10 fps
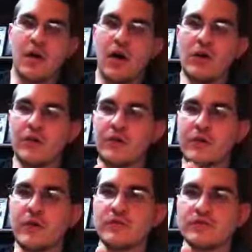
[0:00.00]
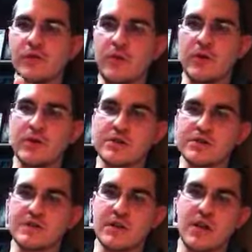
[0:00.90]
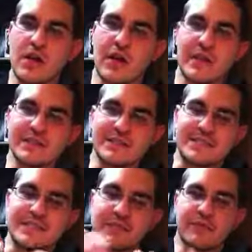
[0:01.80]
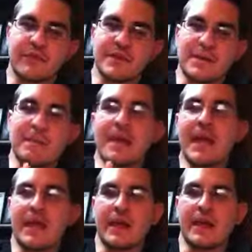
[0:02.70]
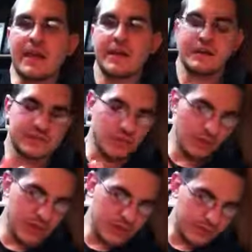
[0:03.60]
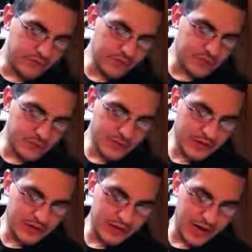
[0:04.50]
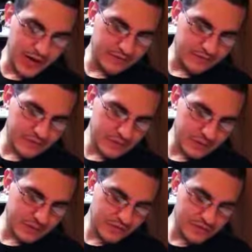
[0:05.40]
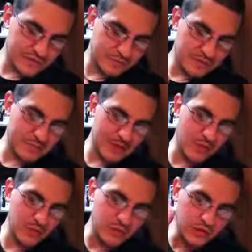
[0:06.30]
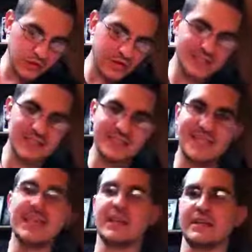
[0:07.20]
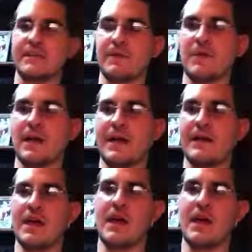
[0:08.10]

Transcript: all of those words is a different meaning so what verse 25, verse 25 says, but the man who looks intently, okay?